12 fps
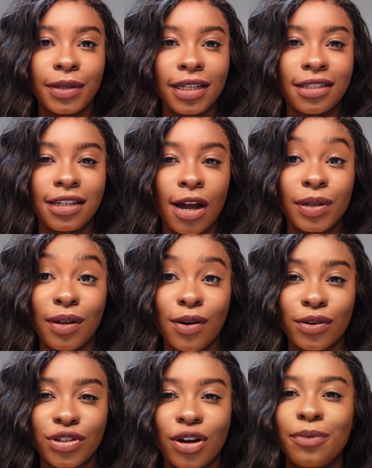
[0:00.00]
gonna start with
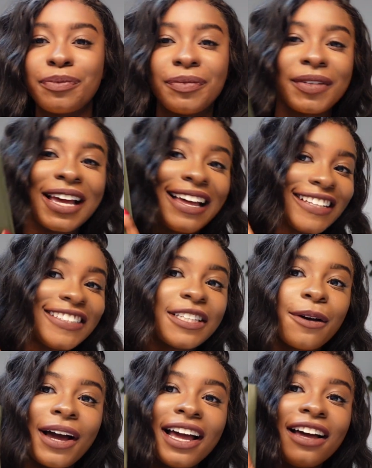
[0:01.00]
Longchamp.
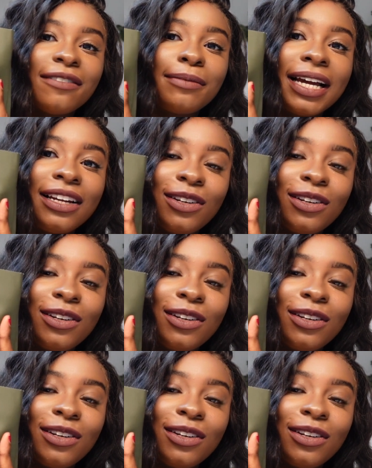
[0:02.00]
So I have my